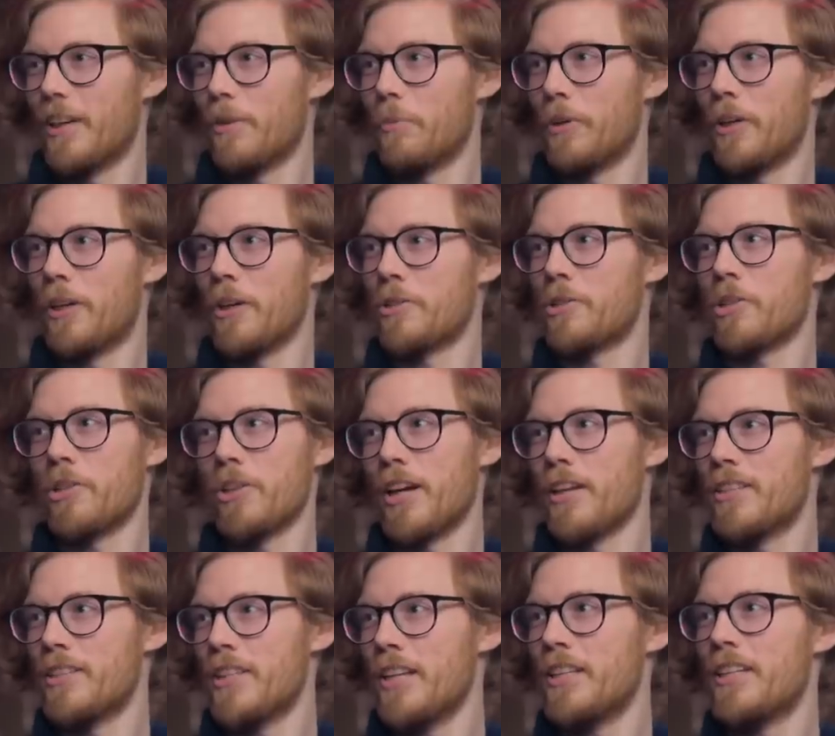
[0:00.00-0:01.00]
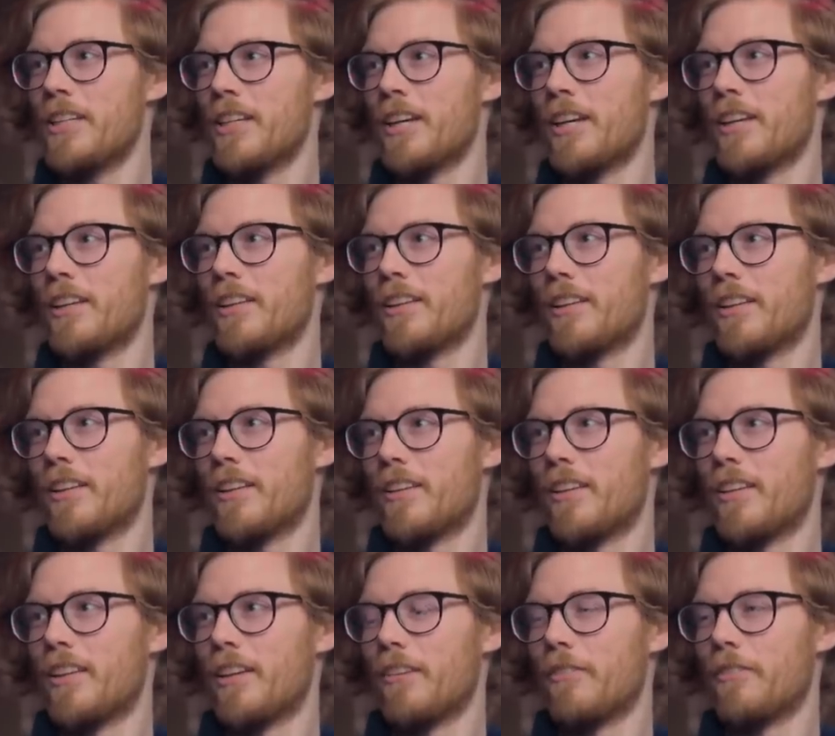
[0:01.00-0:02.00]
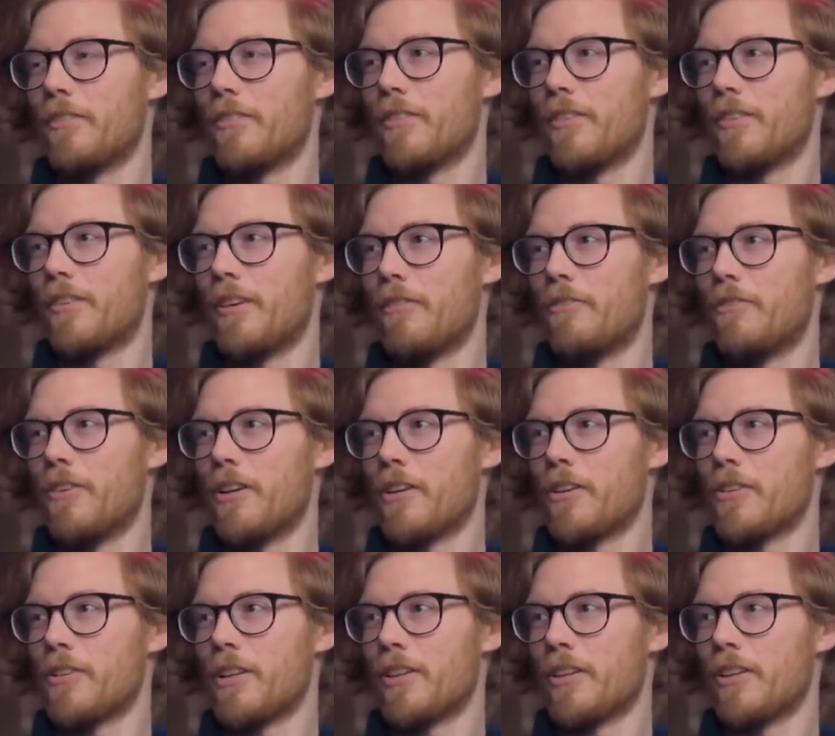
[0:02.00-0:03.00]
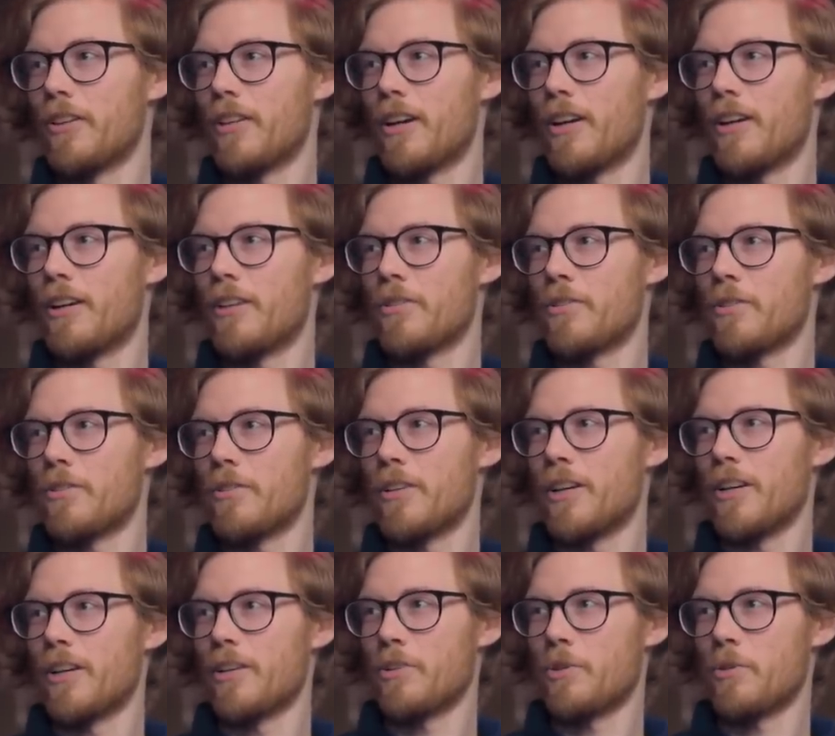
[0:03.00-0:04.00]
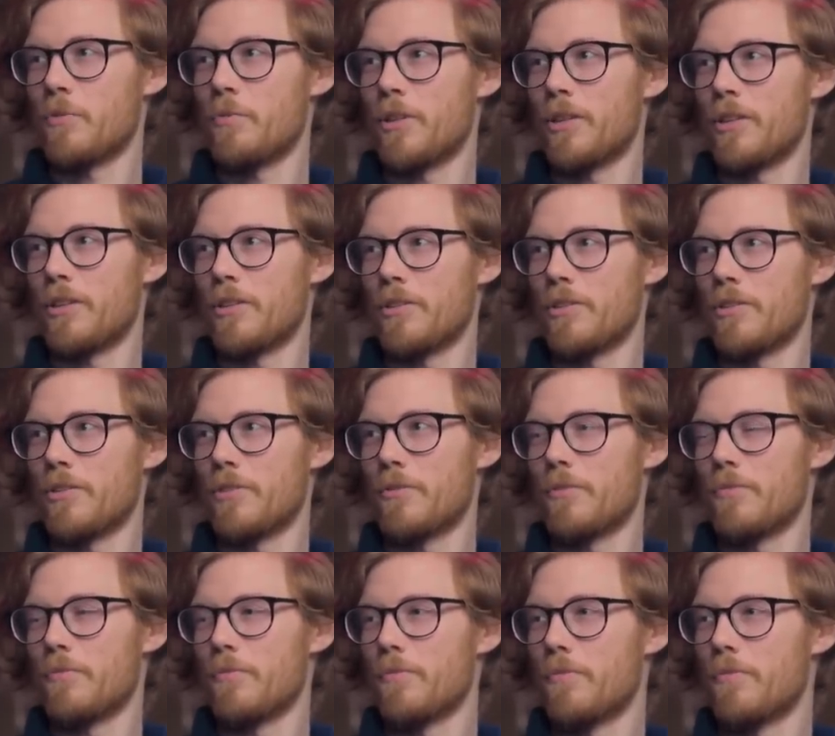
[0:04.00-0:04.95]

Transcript: and because they're not dead yet, they they figure that the lions are nice because.